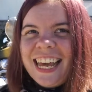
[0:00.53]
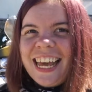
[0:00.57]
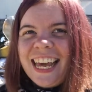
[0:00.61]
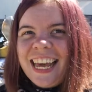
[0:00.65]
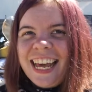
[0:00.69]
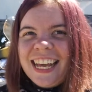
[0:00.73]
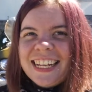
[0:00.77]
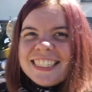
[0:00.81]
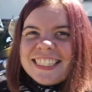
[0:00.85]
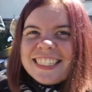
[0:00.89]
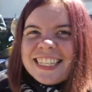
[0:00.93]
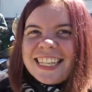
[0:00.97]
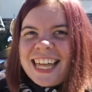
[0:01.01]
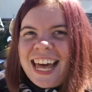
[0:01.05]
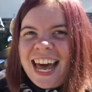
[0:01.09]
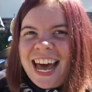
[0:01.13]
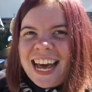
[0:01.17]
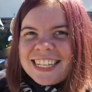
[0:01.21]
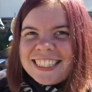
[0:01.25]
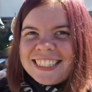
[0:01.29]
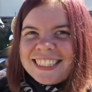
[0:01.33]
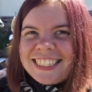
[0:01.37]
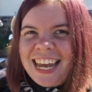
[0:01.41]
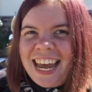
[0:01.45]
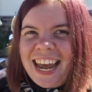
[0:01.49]
It's the
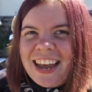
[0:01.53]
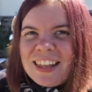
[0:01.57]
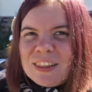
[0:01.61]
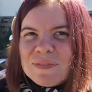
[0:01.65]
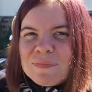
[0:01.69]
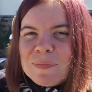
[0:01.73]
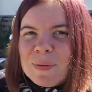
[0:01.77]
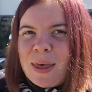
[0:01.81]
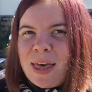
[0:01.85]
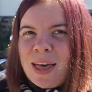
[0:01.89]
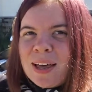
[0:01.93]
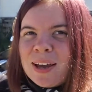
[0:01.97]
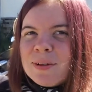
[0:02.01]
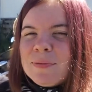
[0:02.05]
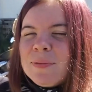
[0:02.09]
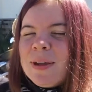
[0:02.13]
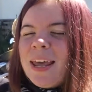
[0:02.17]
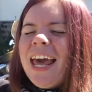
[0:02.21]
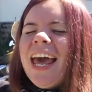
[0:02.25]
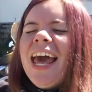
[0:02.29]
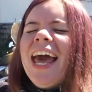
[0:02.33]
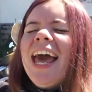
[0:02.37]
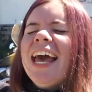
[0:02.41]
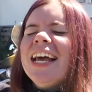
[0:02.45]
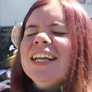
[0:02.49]
last day of the
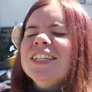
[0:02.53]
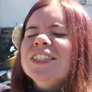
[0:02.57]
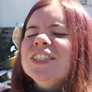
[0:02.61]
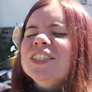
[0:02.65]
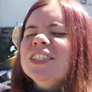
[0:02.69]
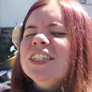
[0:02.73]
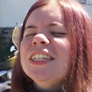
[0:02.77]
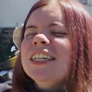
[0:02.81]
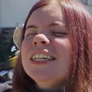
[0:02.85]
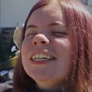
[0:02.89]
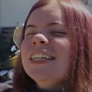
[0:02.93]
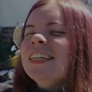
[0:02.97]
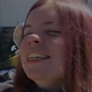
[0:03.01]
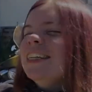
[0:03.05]
pilgrimage!